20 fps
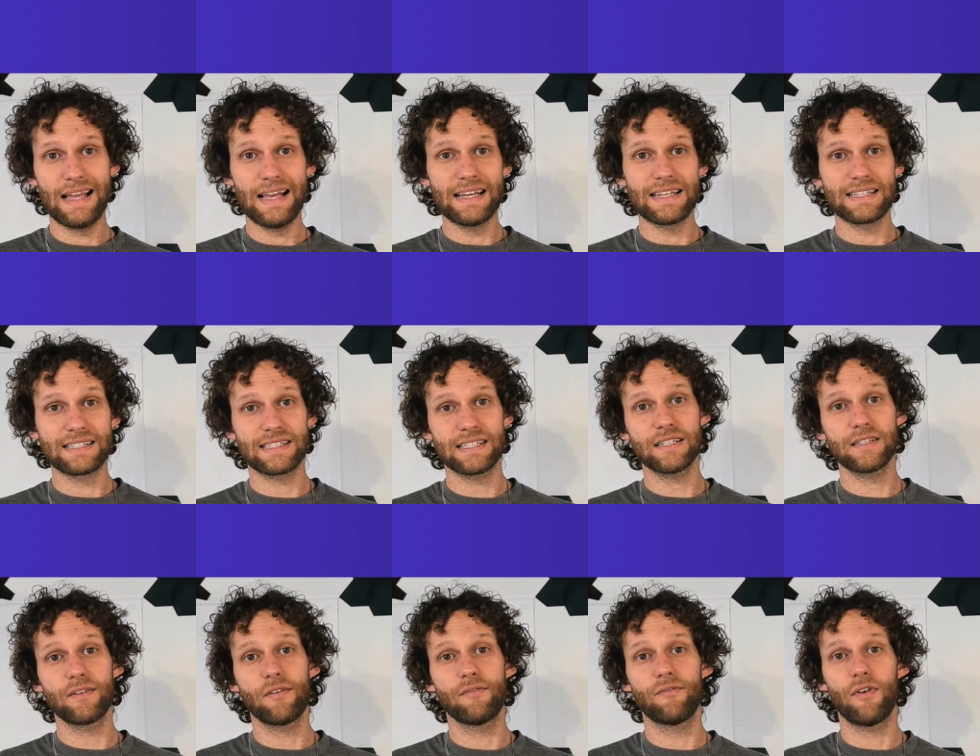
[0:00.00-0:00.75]
See
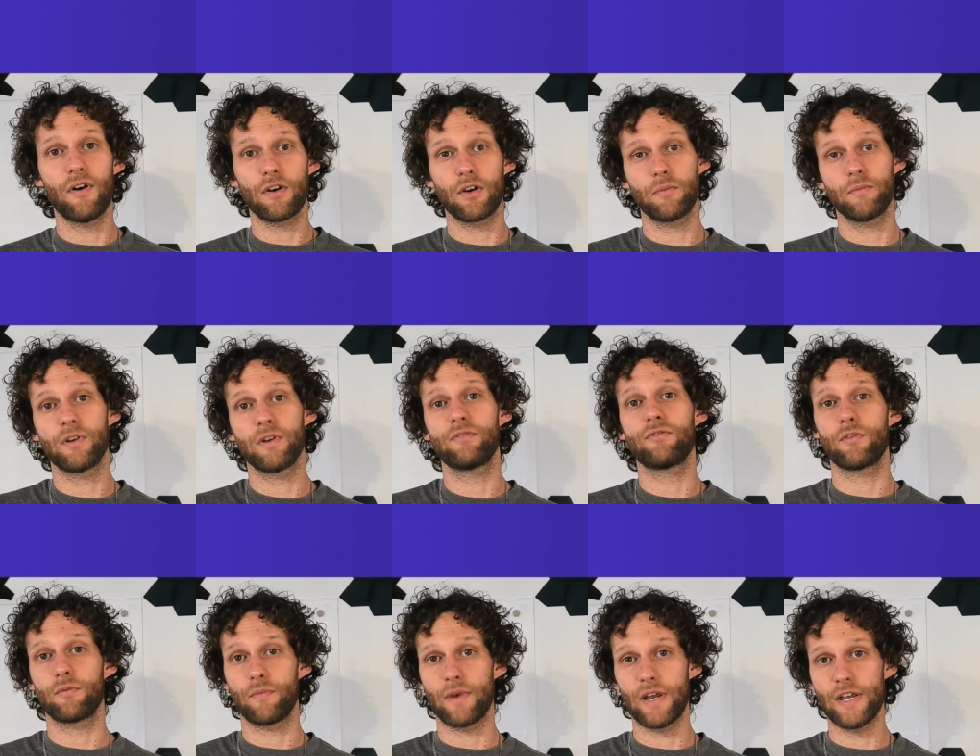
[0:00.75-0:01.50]
the volume
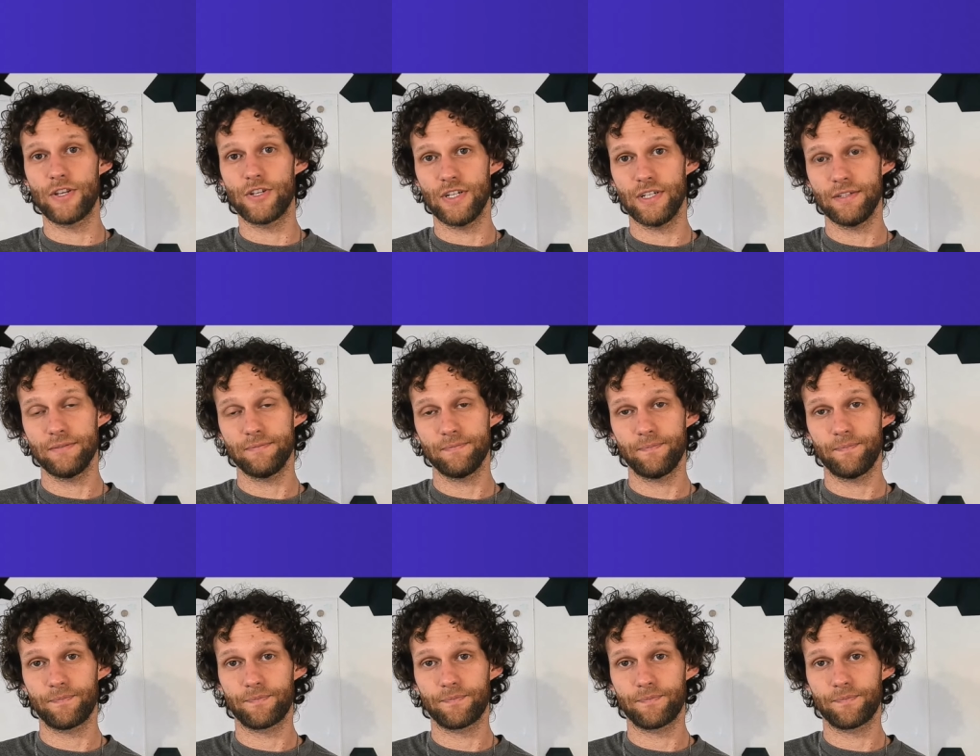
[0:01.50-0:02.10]
information,